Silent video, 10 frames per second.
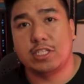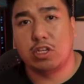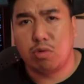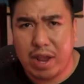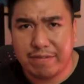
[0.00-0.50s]
the
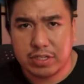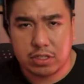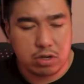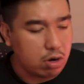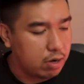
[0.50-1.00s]
graphics
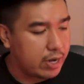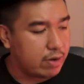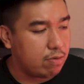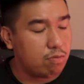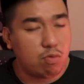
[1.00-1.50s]
card,
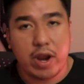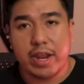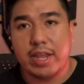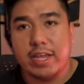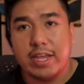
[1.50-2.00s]
and right
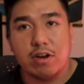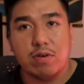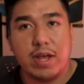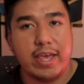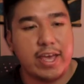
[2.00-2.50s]
here
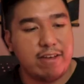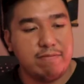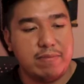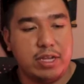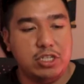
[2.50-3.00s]
I have
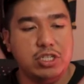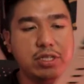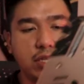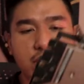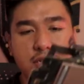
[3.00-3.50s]
my G
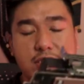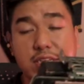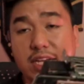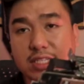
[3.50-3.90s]
T X ten